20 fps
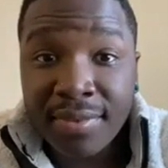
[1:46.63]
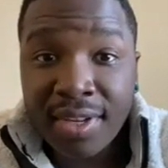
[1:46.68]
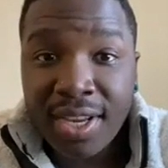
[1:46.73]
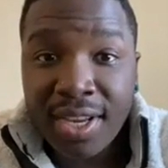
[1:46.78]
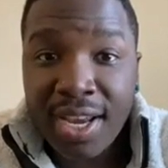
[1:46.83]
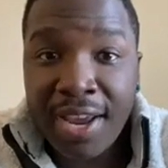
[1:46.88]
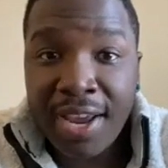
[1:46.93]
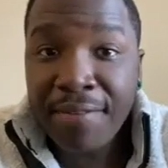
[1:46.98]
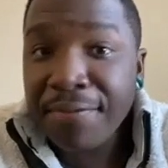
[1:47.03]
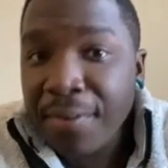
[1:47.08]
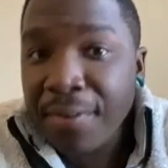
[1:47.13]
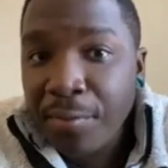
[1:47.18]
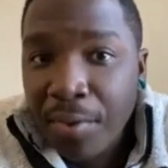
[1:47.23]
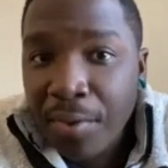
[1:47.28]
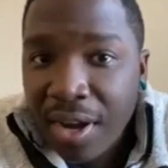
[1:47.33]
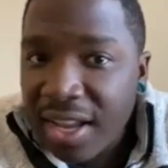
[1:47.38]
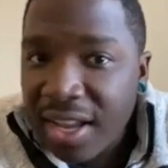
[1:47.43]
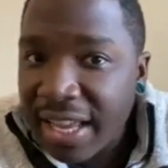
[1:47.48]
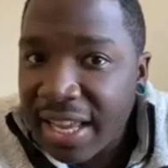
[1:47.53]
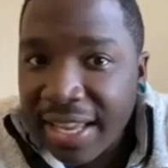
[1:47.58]

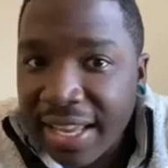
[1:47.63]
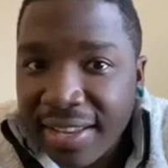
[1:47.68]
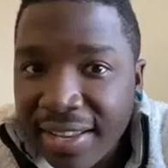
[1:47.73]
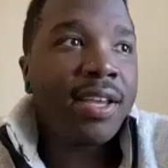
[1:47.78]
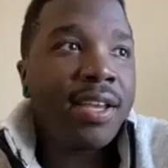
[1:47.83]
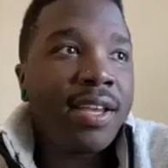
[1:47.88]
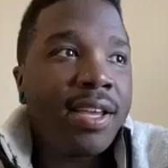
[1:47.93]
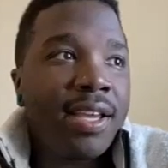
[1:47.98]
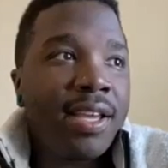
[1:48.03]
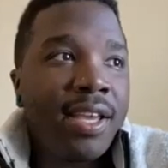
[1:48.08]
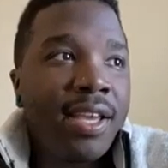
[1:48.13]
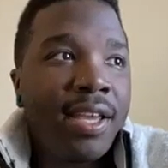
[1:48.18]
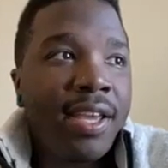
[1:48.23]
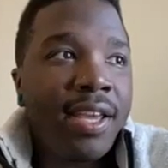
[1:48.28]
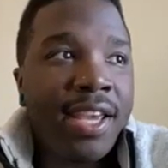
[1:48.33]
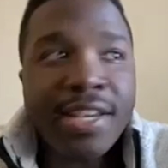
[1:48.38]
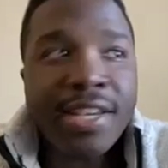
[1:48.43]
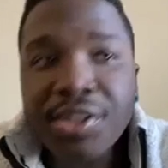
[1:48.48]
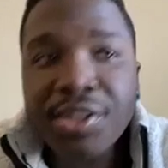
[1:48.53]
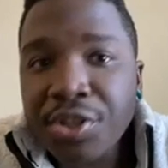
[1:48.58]
Because
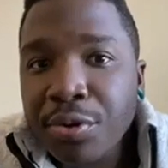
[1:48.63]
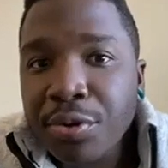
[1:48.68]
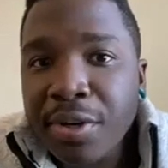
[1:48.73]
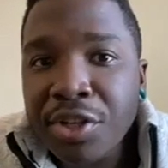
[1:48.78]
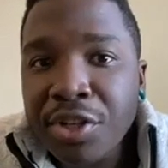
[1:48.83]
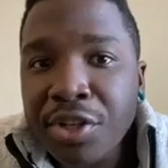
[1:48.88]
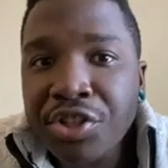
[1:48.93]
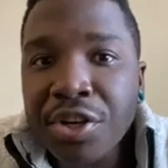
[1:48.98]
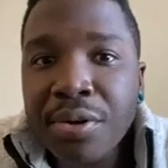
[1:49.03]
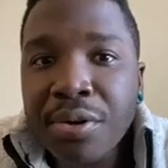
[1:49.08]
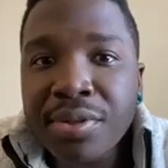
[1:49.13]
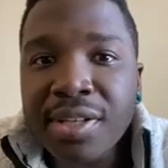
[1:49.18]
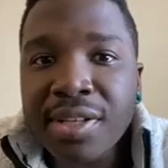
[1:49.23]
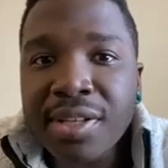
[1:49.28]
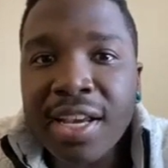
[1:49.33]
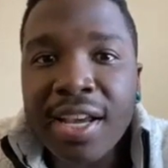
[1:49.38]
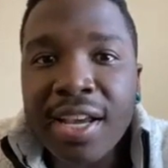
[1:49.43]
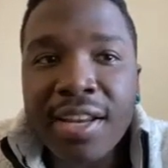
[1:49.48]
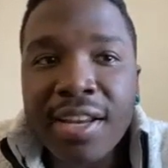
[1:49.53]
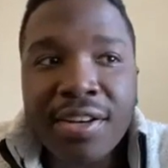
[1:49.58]
history shows that
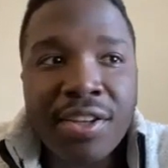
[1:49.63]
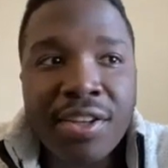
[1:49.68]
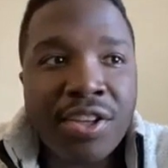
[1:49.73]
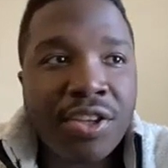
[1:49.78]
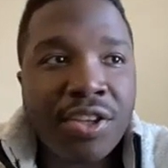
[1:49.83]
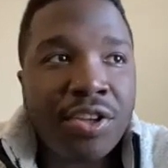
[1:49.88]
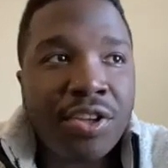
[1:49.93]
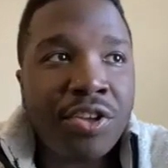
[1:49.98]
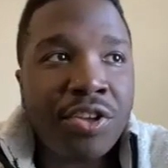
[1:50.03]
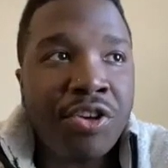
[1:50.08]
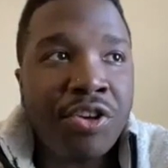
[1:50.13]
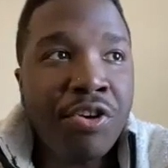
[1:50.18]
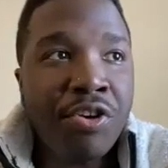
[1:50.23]
you brought